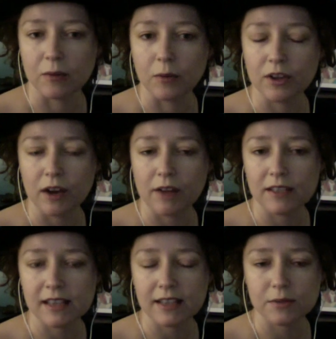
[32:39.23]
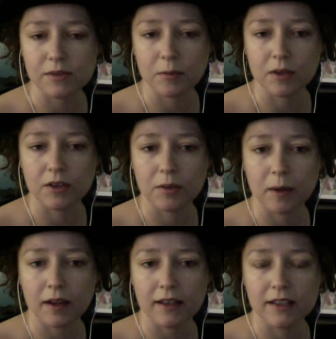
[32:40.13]
When you're having sex with someone, your
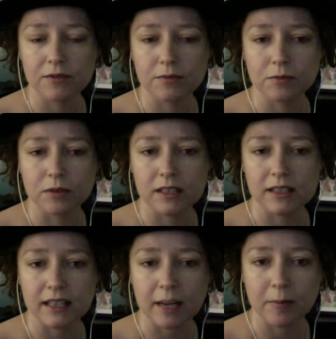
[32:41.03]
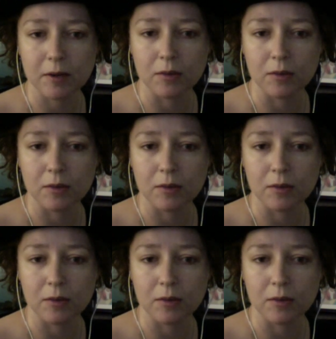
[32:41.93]
body's releasing